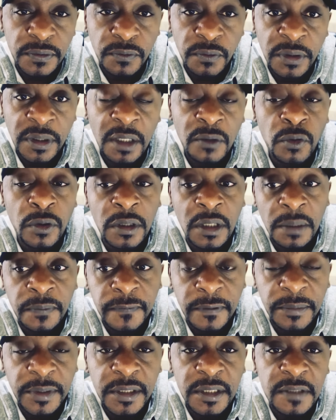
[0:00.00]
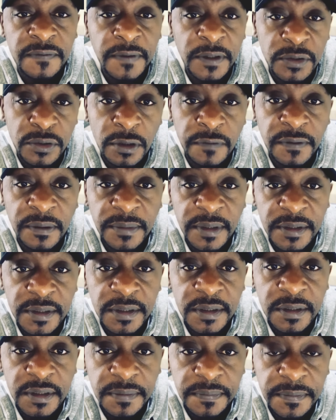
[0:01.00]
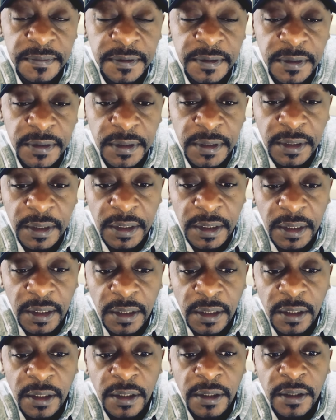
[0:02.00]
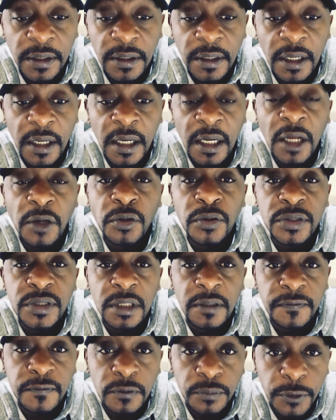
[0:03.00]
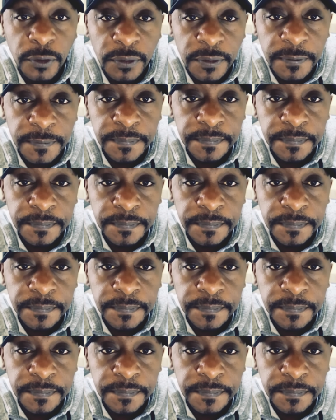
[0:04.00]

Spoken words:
when I woke up from a dysfunctional family system. Allow yourself to mourn.